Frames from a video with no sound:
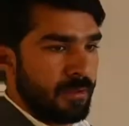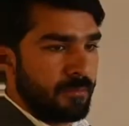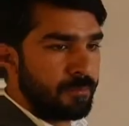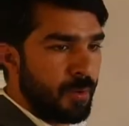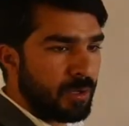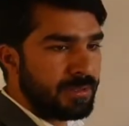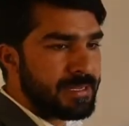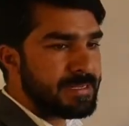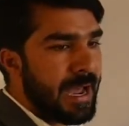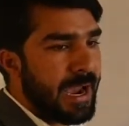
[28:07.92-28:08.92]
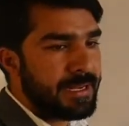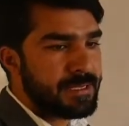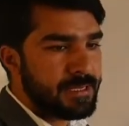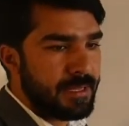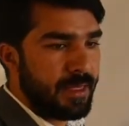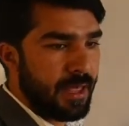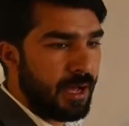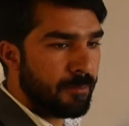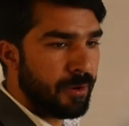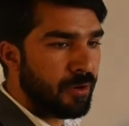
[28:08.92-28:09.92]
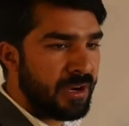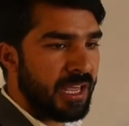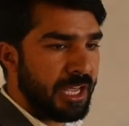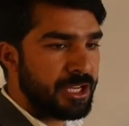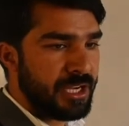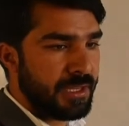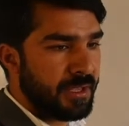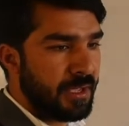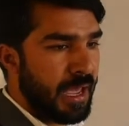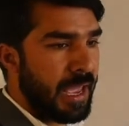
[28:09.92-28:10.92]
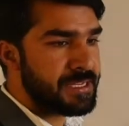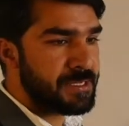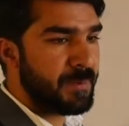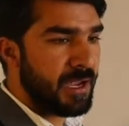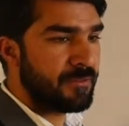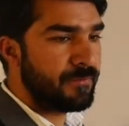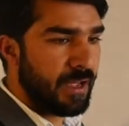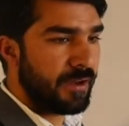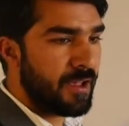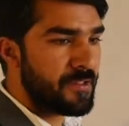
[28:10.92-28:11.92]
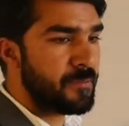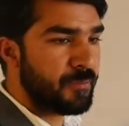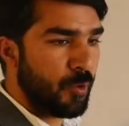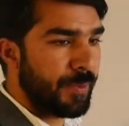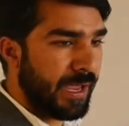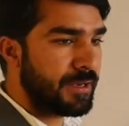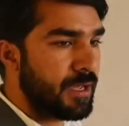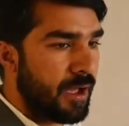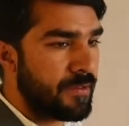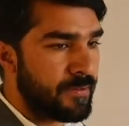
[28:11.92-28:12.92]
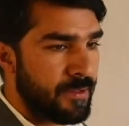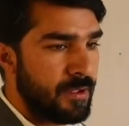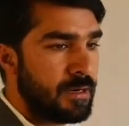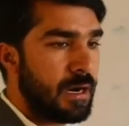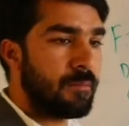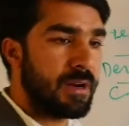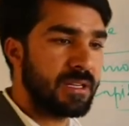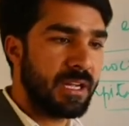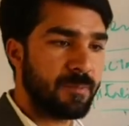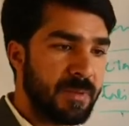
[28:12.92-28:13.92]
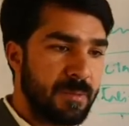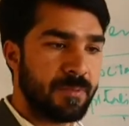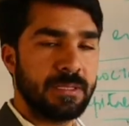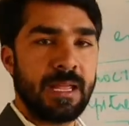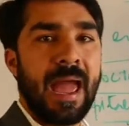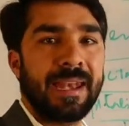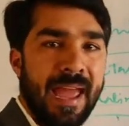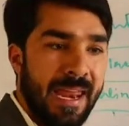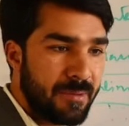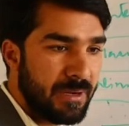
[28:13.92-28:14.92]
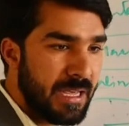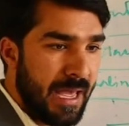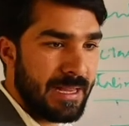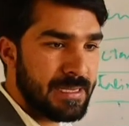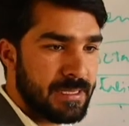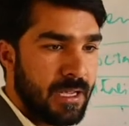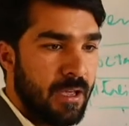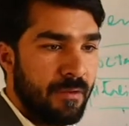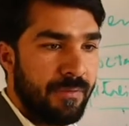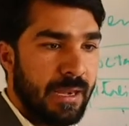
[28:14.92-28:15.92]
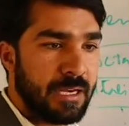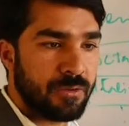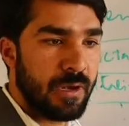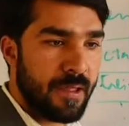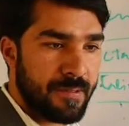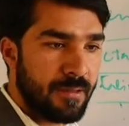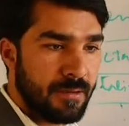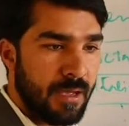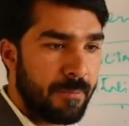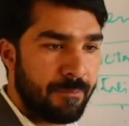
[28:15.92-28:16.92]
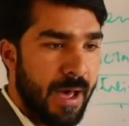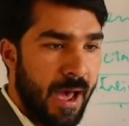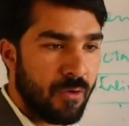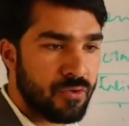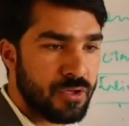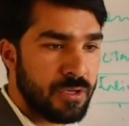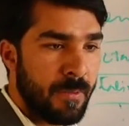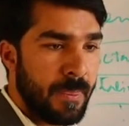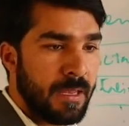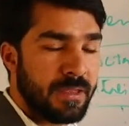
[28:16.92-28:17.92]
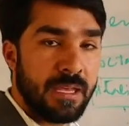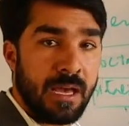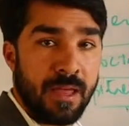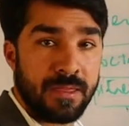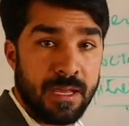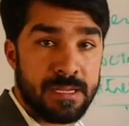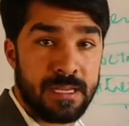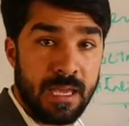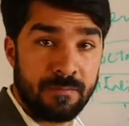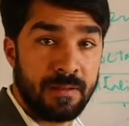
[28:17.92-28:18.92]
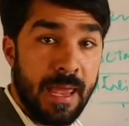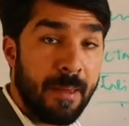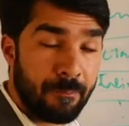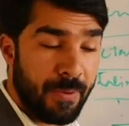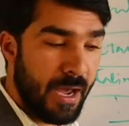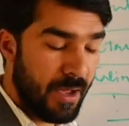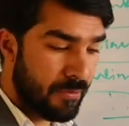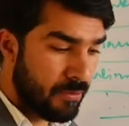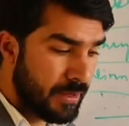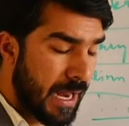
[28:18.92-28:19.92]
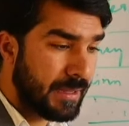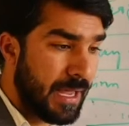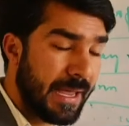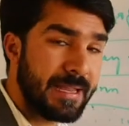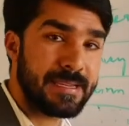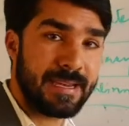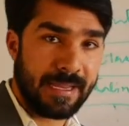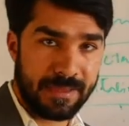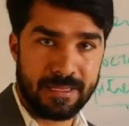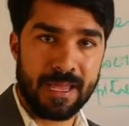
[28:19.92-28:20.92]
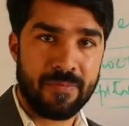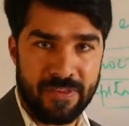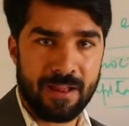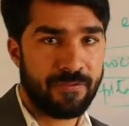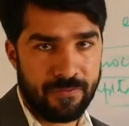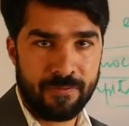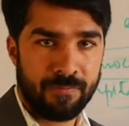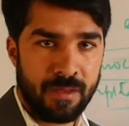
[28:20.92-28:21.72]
Both the sides, they abhorred each other and spared various propagandas among their people and anybody else willing to listen about the other's evil empire, so that they can strengthen themselves